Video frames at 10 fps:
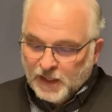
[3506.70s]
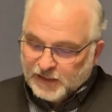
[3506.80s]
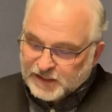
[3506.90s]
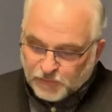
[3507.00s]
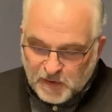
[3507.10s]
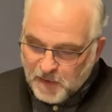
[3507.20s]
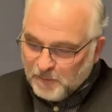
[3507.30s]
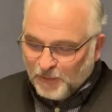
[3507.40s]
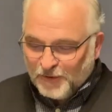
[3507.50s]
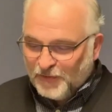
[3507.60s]
Let's
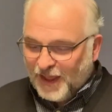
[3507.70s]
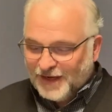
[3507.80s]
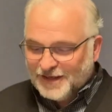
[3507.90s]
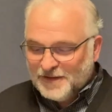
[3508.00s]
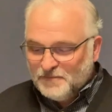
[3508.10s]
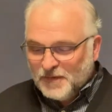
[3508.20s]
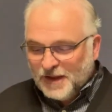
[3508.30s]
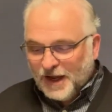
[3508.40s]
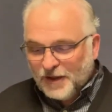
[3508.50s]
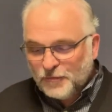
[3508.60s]
remember that
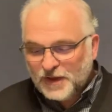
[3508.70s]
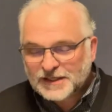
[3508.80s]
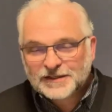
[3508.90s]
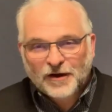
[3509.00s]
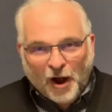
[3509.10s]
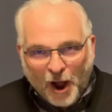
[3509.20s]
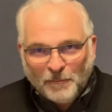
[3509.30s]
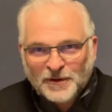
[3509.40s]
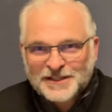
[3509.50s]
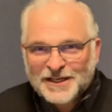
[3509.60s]
this
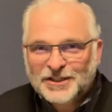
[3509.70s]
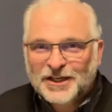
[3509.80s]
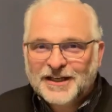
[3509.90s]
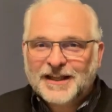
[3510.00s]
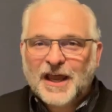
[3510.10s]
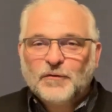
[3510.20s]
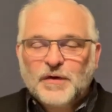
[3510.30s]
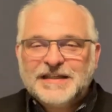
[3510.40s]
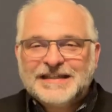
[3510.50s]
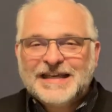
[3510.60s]
opposition that
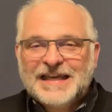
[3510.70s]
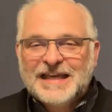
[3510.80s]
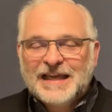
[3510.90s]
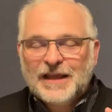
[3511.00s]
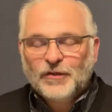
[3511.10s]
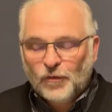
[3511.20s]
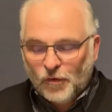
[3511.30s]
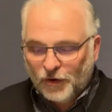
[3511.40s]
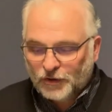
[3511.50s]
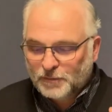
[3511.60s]
we see in the
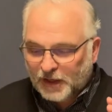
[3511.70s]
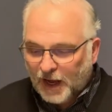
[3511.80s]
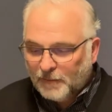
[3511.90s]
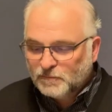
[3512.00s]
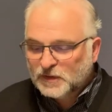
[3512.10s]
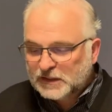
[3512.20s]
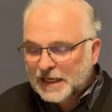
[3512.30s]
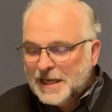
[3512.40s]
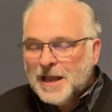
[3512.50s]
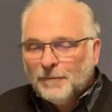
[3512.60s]
world comes
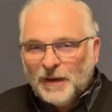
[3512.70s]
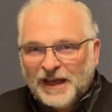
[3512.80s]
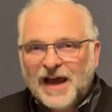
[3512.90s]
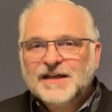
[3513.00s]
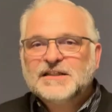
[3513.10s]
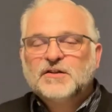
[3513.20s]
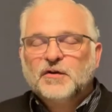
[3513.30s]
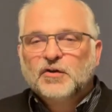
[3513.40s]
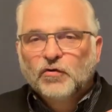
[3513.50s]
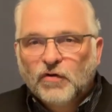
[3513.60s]
because
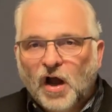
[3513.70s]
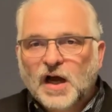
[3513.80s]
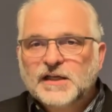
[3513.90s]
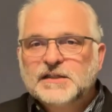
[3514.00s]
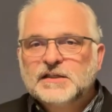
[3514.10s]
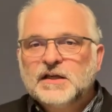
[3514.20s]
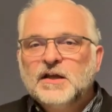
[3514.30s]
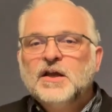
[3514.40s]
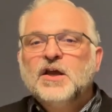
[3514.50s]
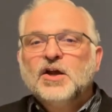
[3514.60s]
the cross
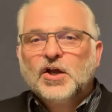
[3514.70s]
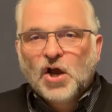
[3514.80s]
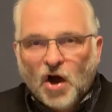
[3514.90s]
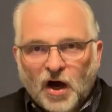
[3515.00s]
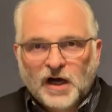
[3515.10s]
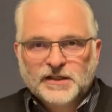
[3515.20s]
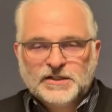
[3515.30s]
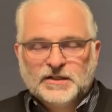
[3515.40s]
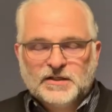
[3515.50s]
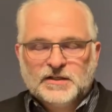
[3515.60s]

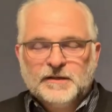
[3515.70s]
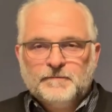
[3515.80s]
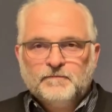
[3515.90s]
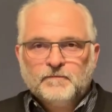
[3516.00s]
costs.